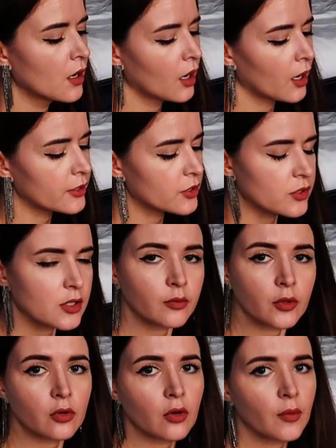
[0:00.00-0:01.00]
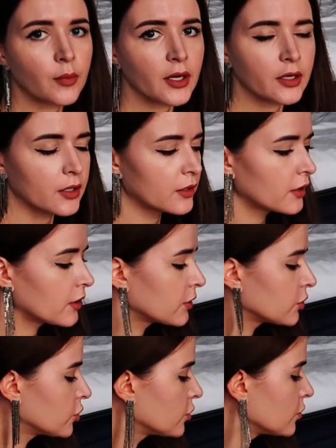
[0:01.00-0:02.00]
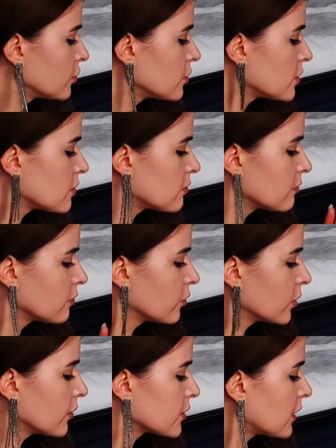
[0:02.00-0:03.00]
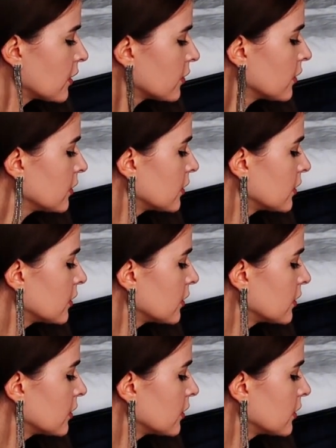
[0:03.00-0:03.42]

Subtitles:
I saw some crew are packing their shoes without anything,